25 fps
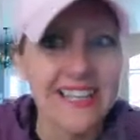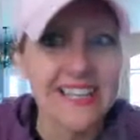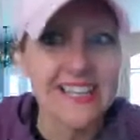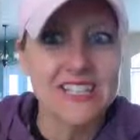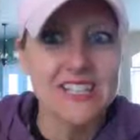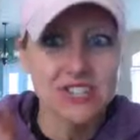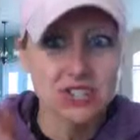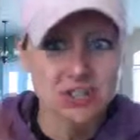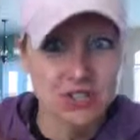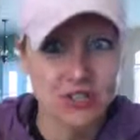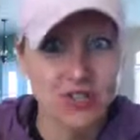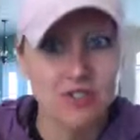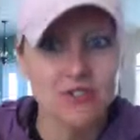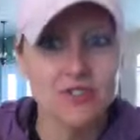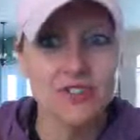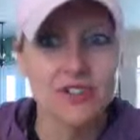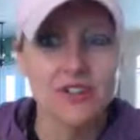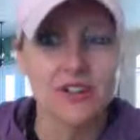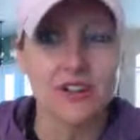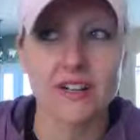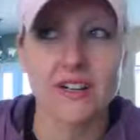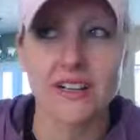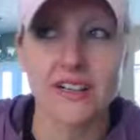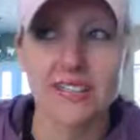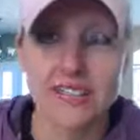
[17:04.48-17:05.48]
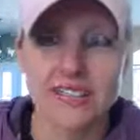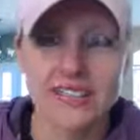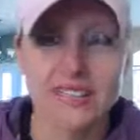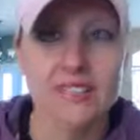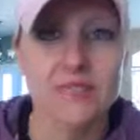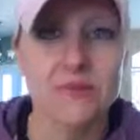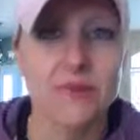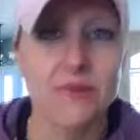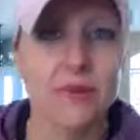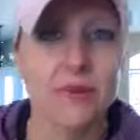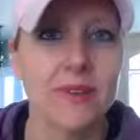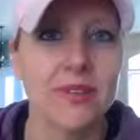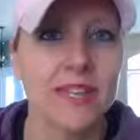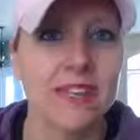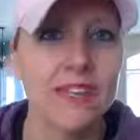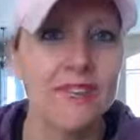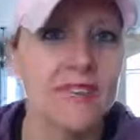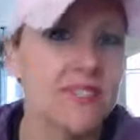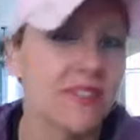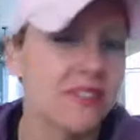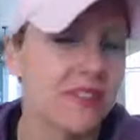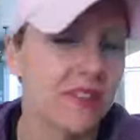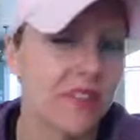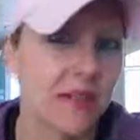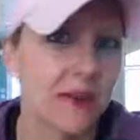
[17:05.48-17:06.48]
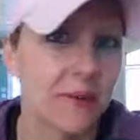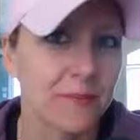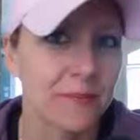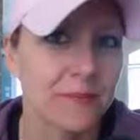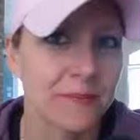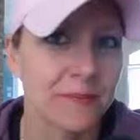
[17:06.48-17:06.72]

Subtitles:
is good for our kids when we give it to them?